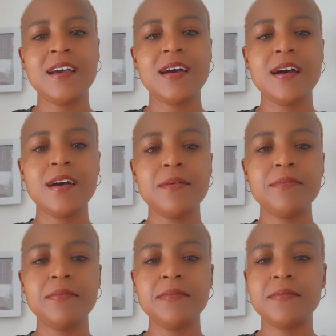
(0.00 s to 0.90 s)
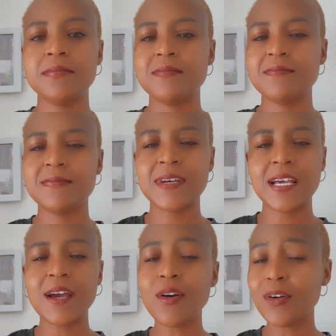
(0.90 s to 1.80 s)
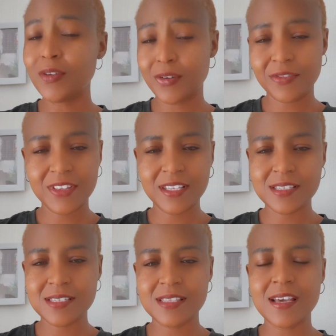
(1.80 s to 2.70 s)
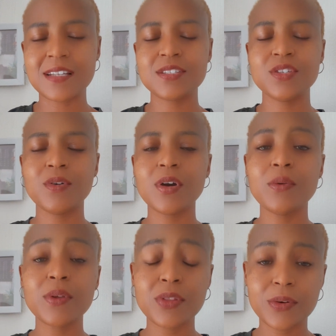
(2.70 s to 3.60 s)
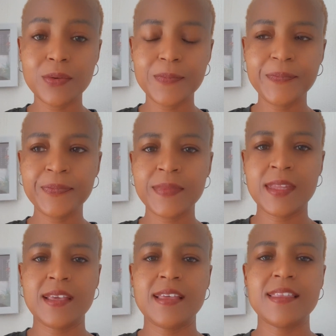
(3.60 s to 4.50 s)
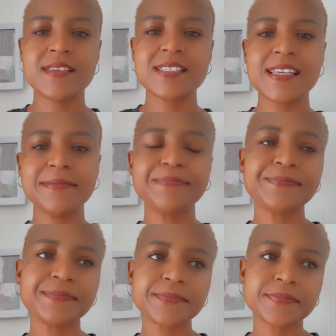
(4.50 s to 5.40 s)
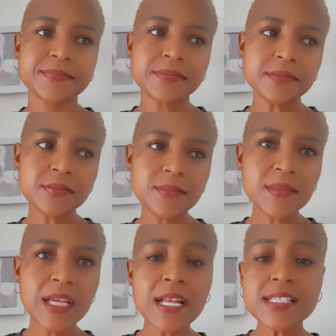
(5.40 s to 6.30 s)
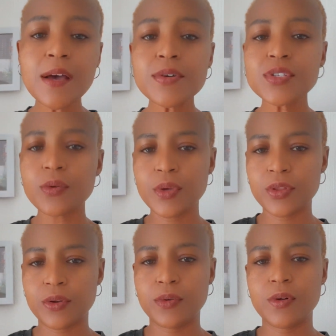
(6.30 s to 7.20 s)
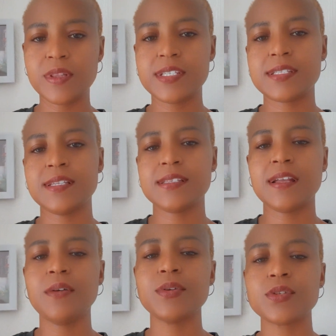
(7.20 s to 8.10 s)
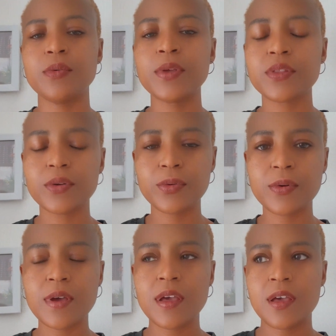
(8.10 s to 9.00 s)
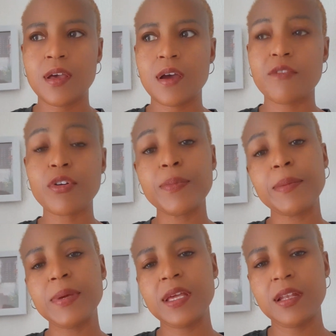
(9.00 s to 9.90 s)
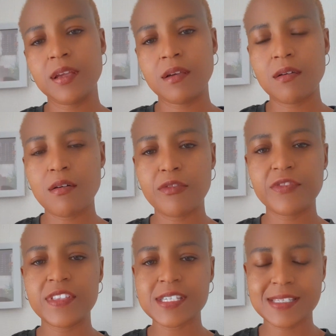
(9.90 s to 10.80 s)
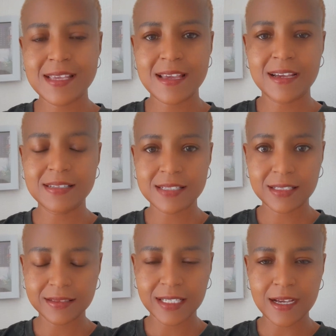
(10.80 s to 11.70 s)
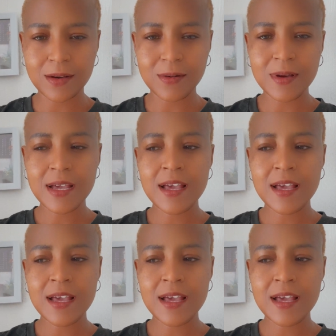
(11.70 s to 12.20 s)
um, a whole lot of things that you are going through this year. And as I was going through all these things that I was going through uh, from the beginning of this year until now,